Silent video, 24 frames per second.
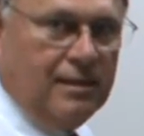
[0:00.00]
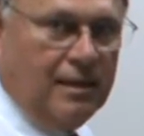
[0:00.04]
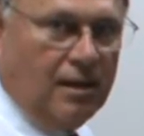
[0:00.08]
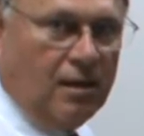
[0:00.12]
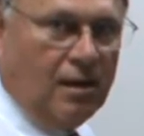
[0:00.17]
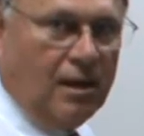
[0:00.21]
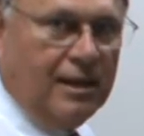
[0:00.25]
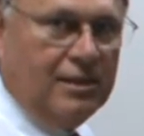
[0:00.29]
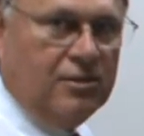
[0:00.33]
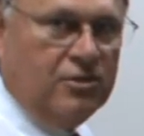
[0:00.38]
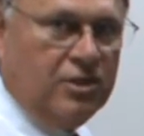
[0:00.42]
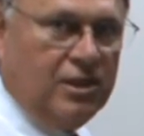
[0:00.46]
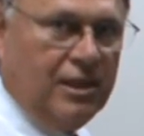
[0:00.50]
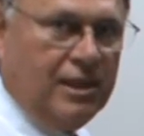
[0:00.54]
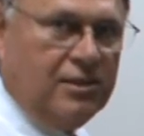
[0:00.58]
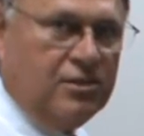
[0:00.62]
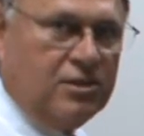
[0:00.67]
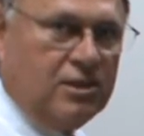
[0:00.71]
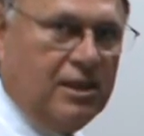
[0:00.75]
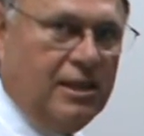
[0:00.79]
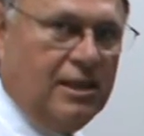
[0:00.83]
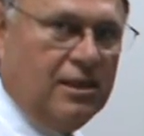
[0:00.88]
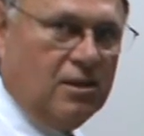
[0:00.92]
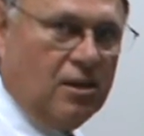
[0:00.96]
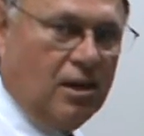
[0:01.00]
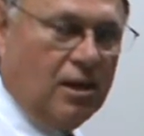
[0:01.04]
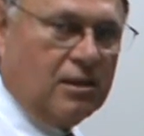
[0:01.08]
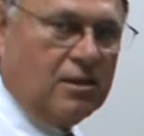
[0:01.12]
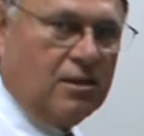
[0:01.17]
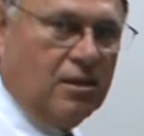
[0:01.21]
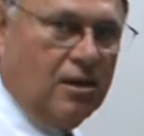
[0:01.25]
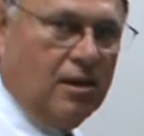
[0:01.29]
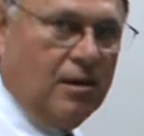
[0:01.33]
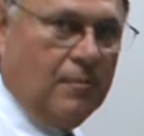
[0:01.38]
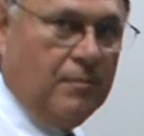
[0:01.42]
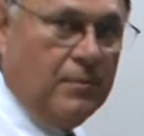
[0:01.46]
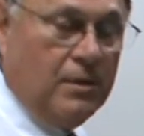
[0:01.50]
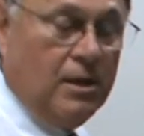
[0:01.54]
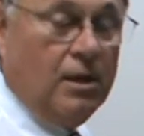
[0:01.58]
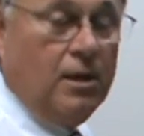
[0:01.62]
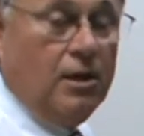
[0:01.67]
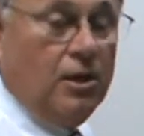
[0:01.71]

L-I-G-H-T dot com.